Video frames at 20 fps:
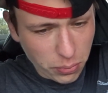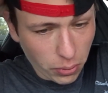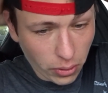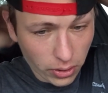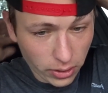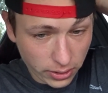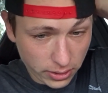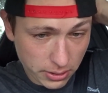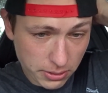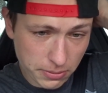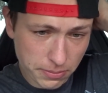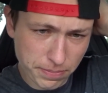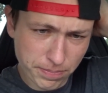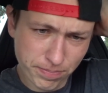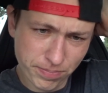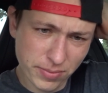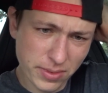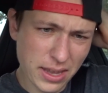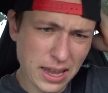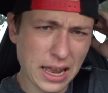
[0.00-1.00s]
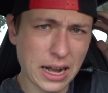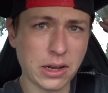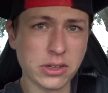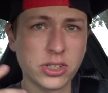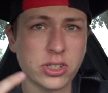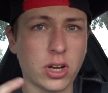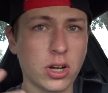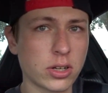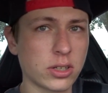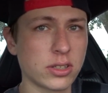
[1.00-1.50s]
work, and I
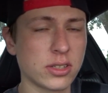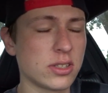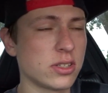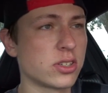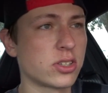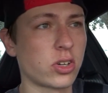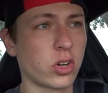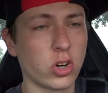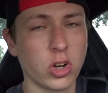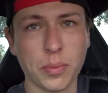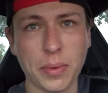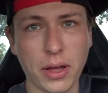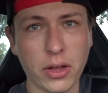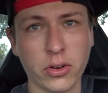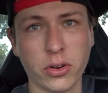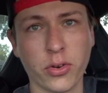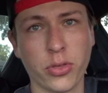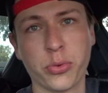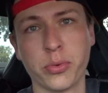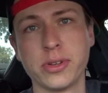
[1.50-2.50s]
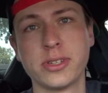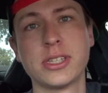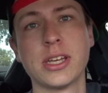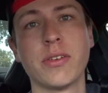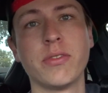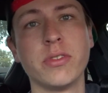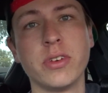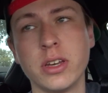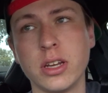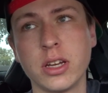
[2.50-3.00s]
was talking to this girl about her
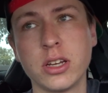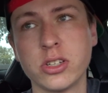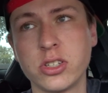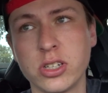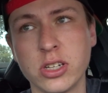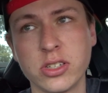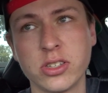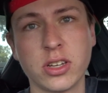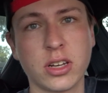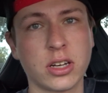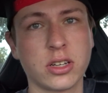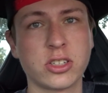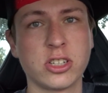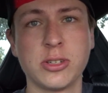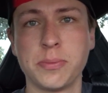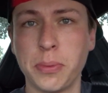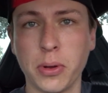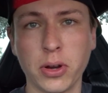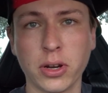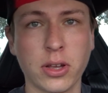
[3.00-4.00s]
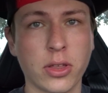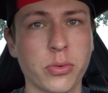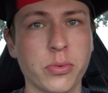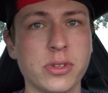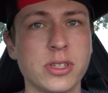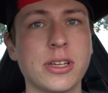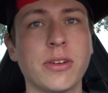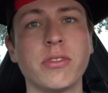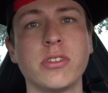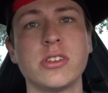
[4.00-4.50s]
370, because she's building a
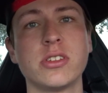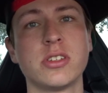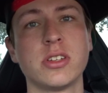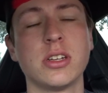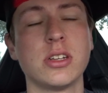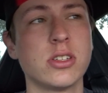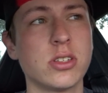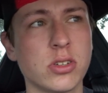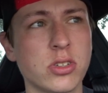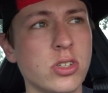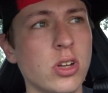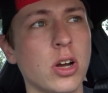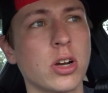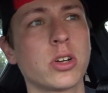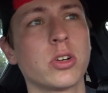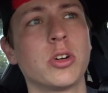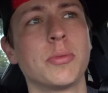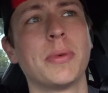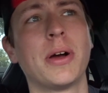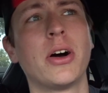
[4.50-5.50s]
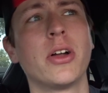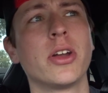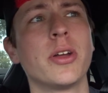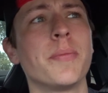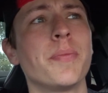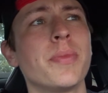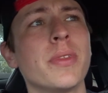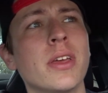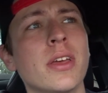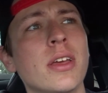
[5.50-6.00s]
370Z, so I was talking to her about it.